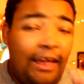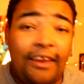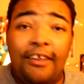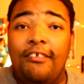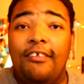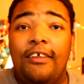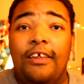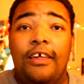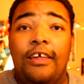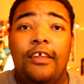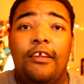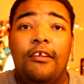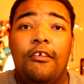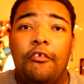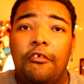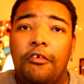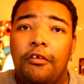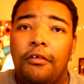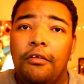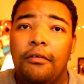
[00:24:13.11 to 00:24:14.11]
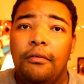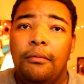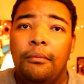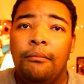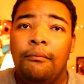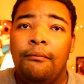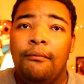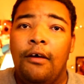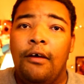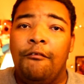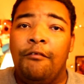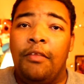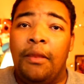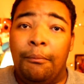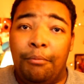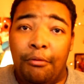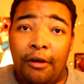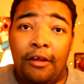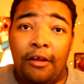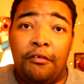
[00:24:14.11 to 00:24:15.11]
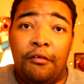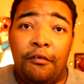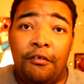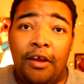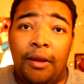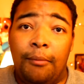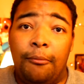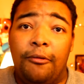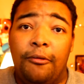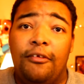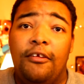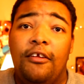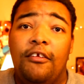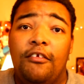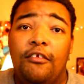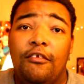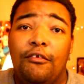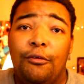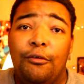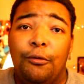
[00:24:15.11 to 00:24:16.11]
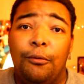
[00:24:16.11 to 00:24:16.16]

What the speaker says: Action 52 is not, that one's pretty alright.